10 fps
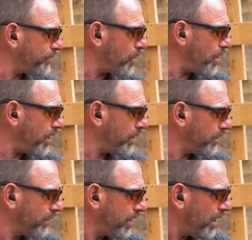before.
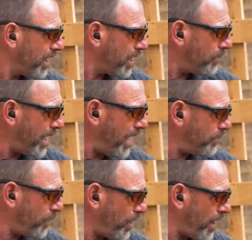My aim point